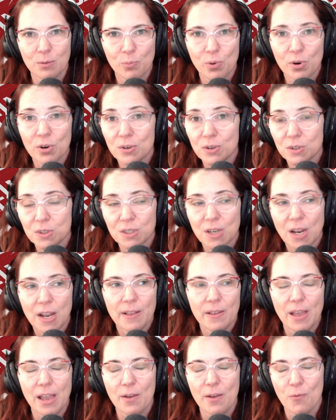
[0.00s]
purse,
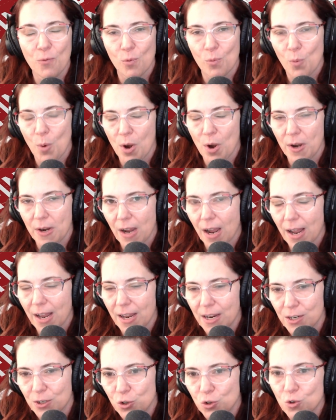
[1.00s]
if we're wearing
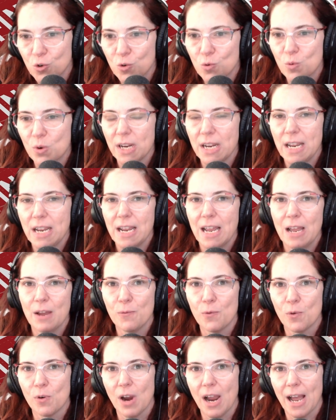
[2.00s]
high-end jewelry,
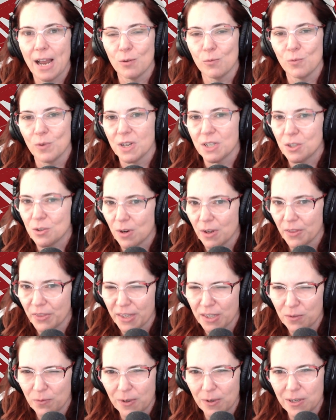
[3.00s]
if we're at a restaurant
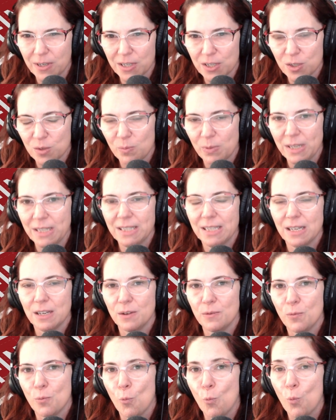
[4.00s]
that's very
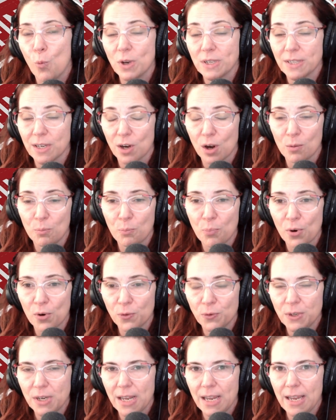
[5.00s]
expensive. Was it our
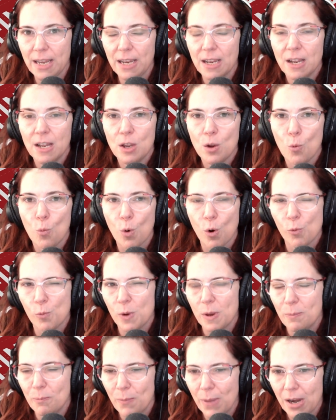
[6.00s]
birthday? Were
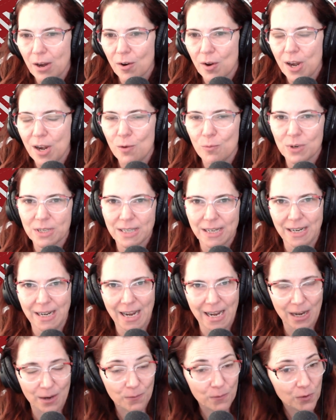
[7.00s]
we married? Was it an
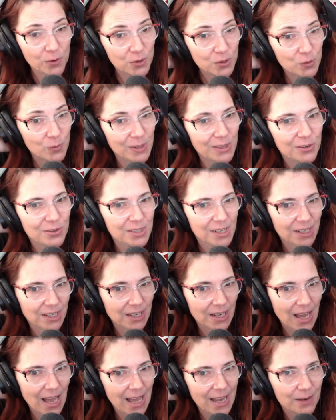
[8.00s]
anniversary? There's a
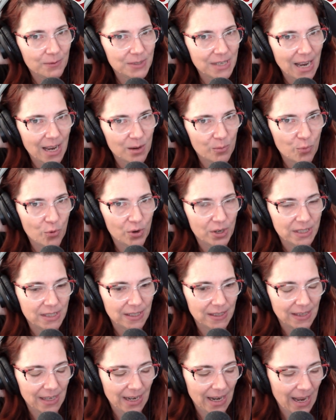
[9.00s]
lot of data points
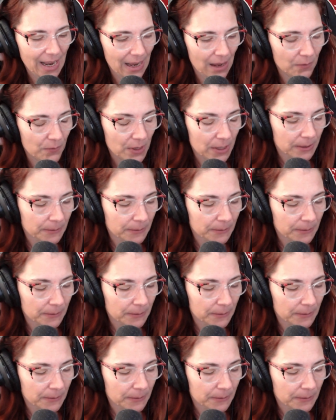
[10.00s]
that they have.